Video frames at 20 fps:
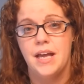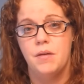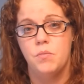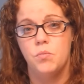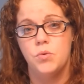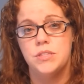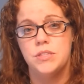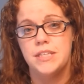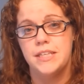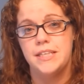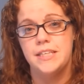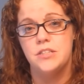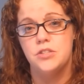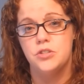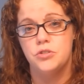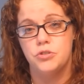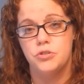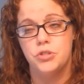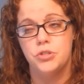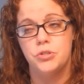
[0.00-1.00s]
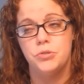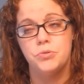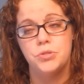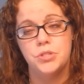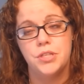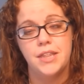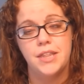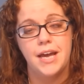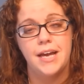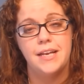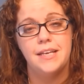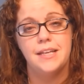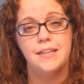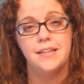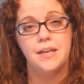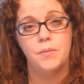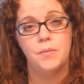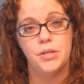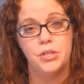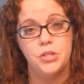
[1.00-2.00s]
and once he gets sure used to the idea
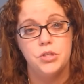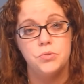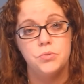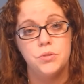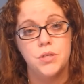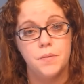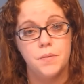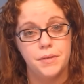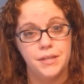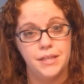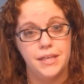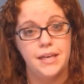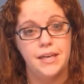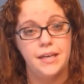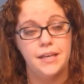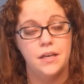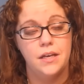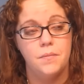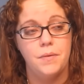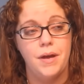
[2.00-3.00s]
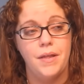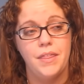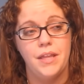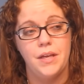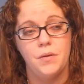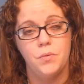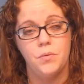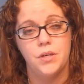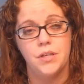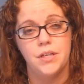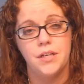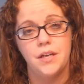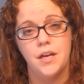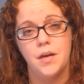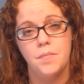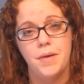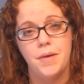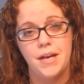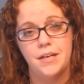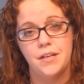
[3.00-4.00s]
that we do come and get him, I think we're going to
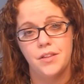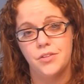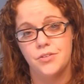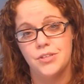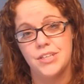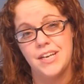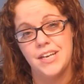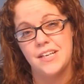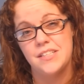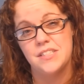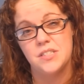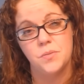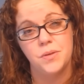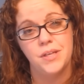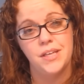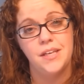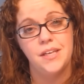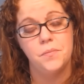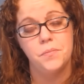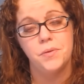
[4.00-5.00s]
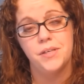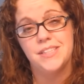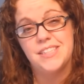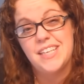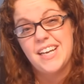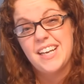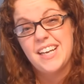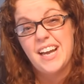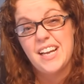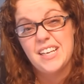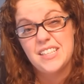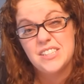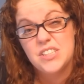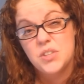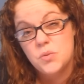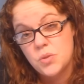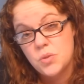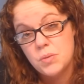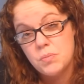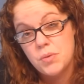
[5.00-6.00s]
cut back to three days a week because I kind of
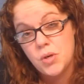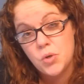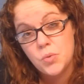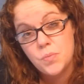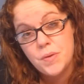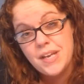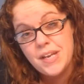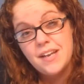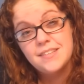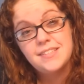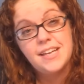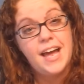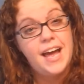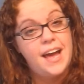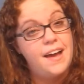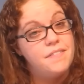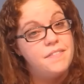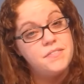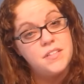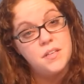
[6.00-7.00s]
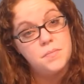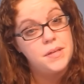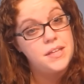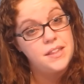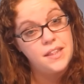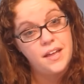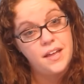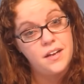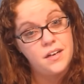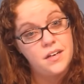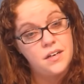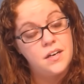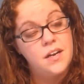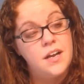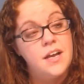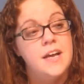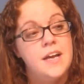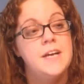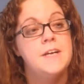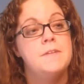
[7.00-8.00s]
still want him home. He doesn't have to be there.
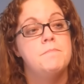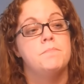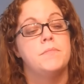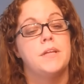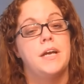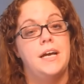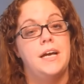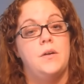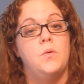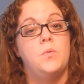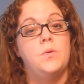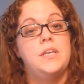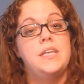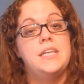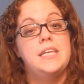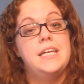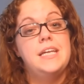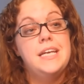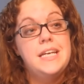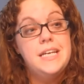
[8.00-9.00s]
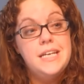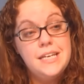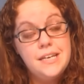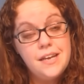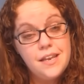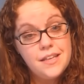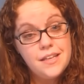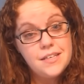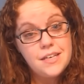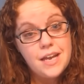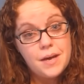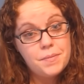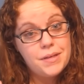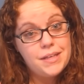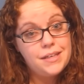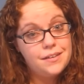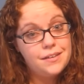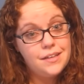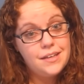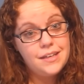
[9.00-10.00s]
I don't need the. I
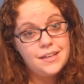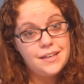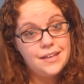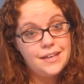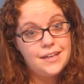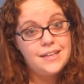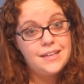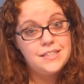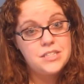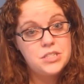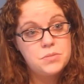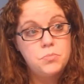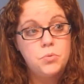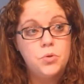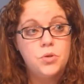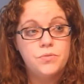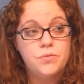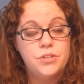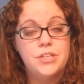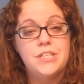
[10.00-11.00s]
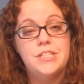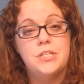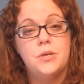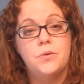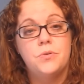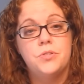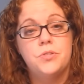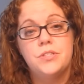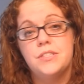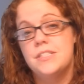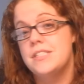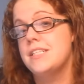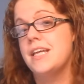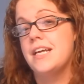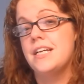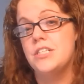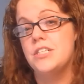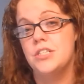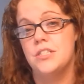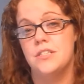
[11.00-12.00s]
mean, it's more for his
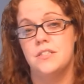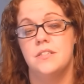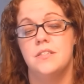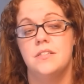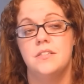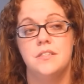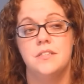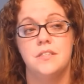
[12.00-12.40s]
socialization